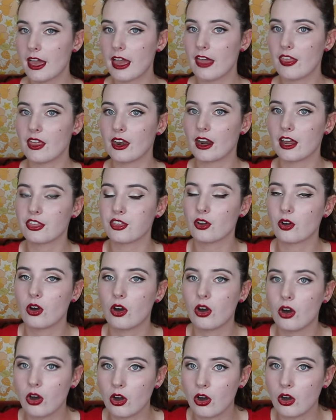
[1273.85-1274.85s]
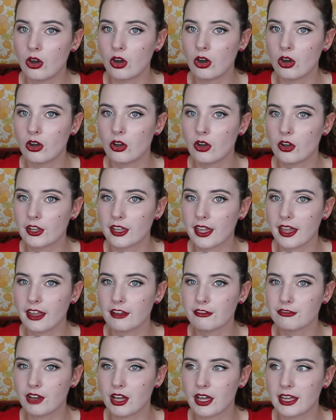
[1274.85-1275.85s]
And then I thought, oh,
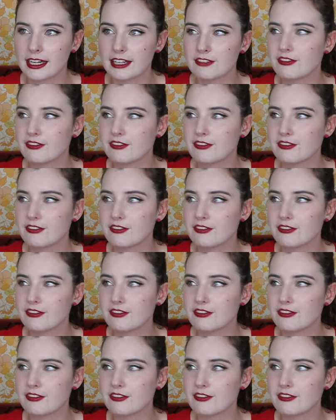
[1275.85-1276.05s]
okay, fine.